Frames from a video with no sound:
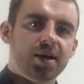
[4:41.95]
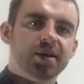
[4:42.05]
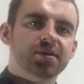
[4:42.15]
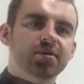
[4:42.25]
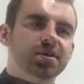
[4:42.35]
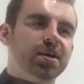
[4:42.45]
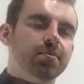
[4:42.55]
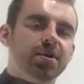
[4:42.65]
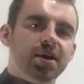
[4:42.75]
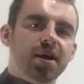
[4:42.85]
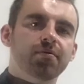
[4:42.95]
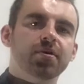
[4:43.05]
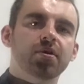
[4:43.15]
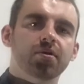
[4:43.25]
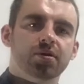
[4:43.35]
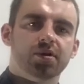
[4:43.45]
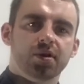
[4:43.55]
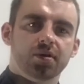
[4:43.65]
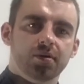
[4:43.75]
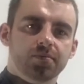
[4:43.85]
Let's do the same thing now for the other
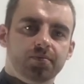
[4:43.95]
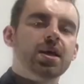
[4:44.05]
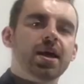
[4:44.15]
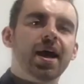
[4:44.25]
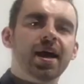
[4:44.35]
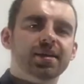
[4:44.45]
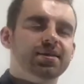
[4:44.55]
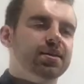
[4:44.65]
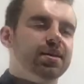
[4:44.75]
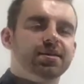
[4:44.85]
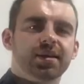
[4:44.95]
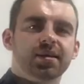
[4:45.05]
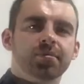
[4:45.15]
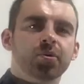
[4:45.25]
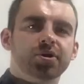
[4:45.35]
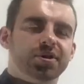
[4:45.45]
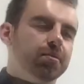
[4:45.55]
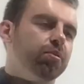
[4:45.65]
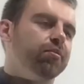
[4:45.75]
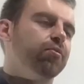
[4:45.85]
circle. S is in a much
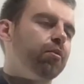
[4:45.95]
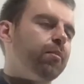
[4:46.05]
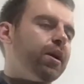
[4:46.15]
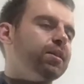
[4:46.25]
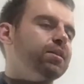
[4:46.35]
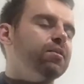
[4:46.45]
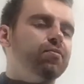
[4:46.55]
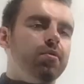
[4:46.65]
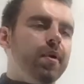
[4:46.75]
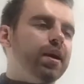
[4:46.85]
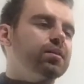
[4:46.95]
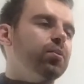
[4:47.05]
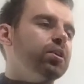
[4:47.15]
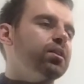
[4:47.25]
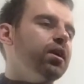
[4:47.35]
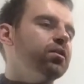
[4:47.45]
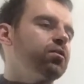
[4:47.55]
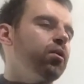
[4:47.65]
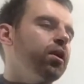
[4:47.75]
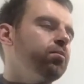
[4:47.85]
simpler format. It's in the form x minus h
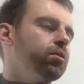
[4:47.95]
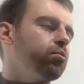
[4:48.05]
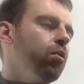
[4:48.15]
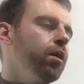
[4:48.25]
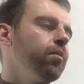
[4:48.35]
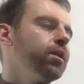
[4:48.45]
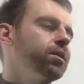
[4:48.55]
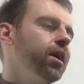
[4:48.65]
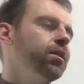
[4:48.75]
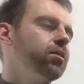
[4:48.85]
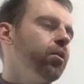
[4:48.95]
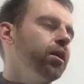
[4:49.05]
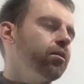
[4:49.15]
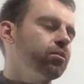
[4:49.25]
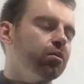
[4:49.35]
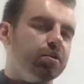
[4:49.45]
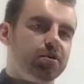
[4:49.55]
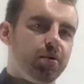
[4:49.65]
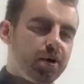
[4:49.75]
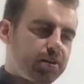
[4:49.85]
squared plus y minus k squared equals r
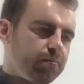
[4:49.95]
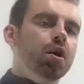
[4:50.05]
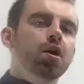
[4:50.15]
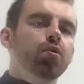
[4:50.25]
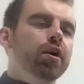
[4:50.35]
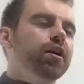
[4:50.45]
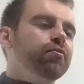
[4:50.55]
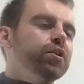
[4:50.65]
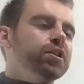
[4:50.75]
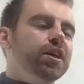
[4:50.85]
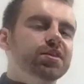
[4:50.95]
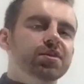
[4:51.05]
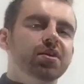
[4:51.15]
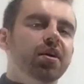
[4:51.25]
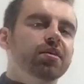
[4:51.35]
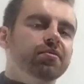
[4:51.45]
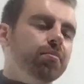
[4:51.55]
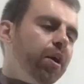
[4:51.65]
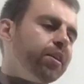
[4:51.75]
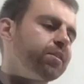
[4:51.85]
squared. Where if we change the sign of the
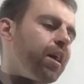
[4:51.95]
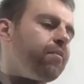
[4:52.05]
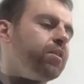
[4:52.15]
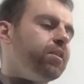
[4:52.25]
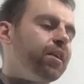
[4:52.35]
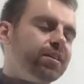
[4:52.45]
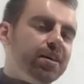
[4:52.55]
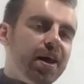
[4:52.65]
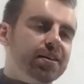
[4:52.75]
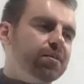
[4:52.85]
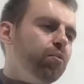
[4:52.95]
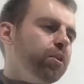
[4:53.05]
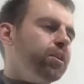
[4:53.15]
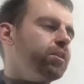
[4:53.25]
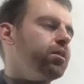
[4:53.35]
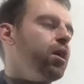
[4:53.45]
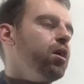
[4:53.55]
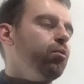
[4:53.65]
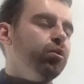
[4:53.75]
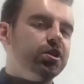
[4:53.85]
minus 7, that's the x coordinate,
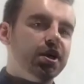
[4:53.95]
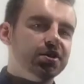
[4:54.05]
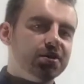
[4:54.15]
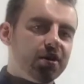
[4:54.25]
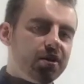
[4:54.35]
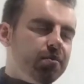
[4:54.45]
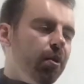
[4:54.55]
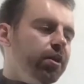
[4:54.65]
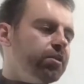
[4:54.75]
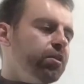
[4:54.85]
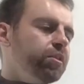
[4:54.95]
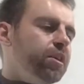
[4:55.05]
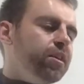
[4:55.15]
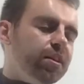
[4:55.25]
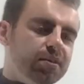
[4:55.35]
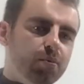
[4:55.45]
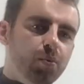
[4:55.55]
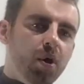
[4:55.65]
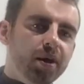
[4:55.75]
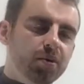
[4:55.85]
We change the sign of the minus 13, that's the
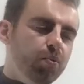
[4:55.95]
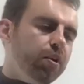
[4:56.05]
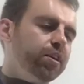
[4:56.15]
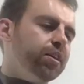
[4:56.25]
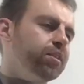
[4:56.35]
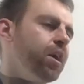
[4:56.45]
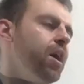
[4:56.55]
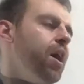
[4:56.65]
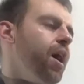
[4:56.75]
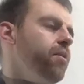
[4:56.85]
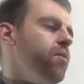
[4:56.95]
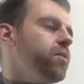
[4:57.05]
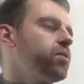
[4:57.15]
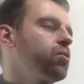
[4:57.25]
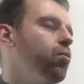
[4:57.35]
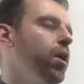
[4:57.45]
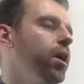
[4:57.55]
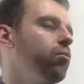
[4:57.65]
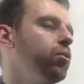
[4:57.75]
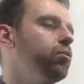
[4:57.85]
y coordinate, and then the
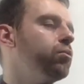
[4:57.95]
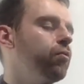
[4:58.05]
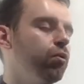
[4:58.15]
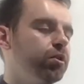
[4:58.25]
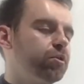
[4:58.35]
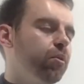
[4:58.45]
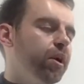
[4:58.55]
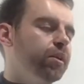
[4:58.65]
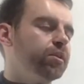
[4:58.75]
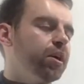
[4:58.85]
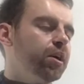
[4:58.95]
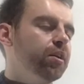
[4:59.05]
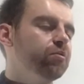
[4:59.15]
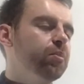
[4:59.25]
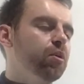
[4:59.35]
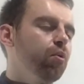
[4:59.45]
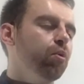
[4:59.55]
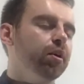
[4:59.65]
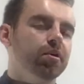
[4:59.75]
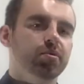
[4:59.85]
square root of r squared gives me
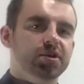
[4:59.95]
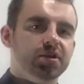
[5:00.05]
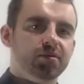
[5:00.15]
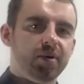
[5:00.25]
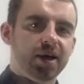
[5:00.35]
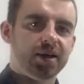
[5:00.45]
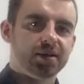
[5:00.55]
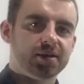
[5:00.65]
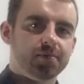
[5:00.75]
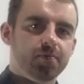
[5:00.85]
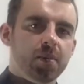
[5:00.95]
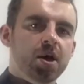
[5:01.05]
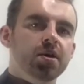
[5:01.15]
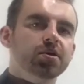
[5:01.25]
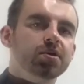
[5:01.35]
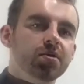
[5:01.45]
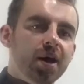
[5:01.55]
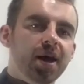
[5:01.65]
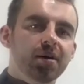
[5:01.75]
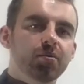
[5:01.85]
r, which is the radius. So
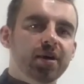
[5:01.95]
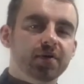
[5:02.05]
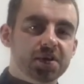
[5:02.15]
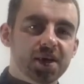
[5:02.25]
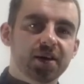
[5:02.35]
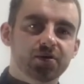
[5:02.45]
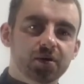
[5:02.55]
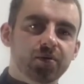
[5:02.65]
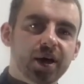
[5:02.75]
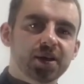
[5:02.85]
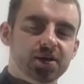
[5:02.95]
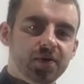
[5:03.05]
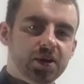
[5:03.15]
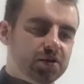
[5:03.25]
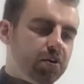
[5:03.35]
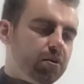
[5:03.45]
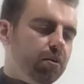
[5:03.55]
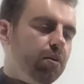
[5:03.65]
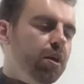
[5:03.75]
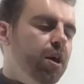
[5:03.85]
now we have the centre and the radius of each circle.